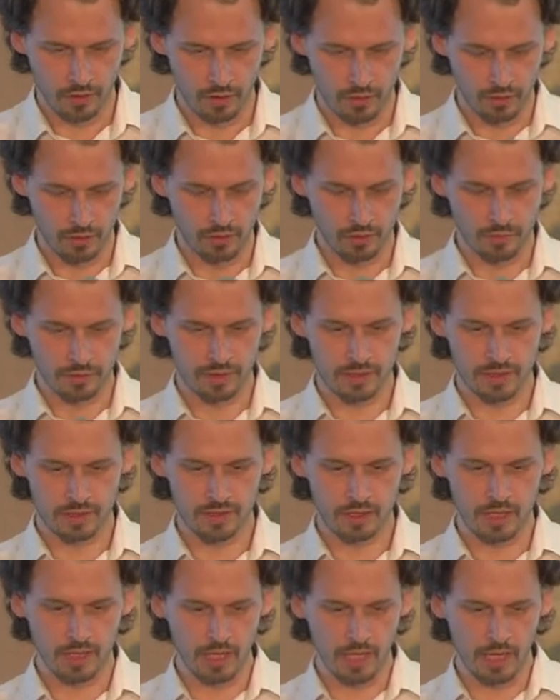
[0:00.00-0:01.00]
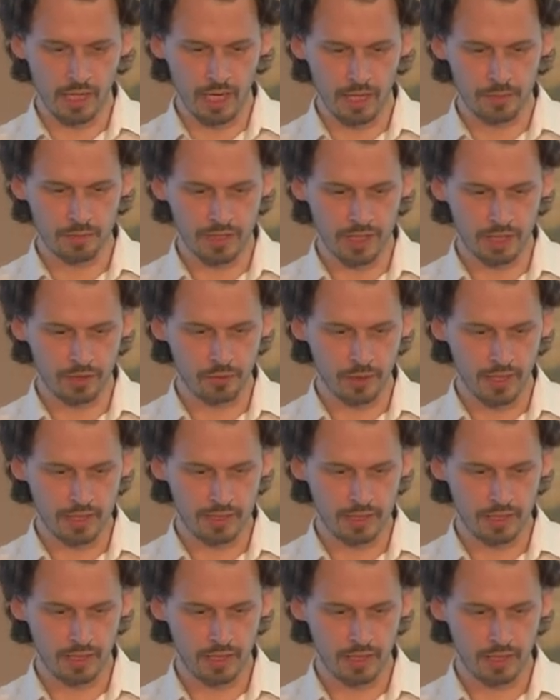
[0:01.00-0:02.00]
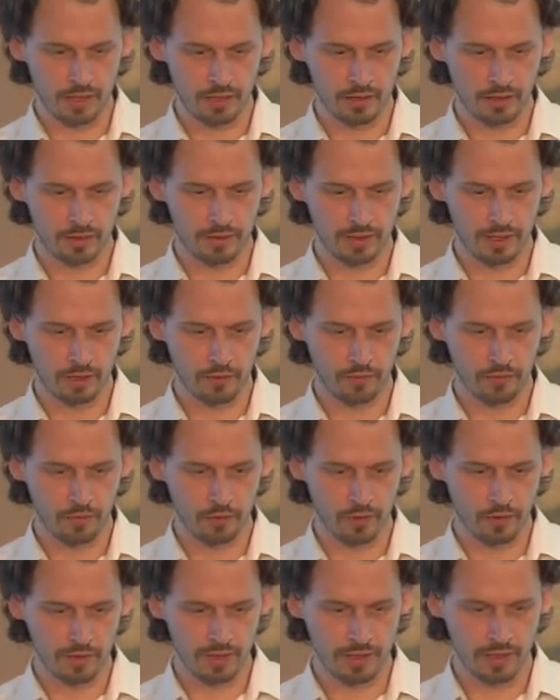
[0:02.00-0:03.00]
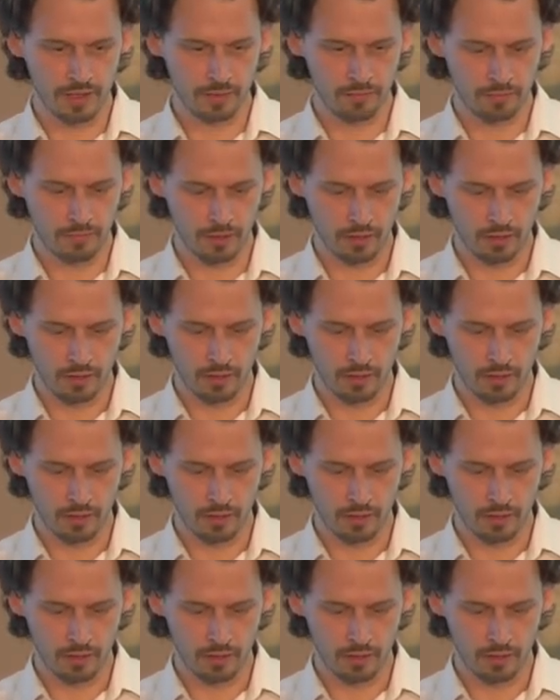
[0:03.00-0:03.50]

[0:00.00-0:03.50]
use the IP address here instead of the host name.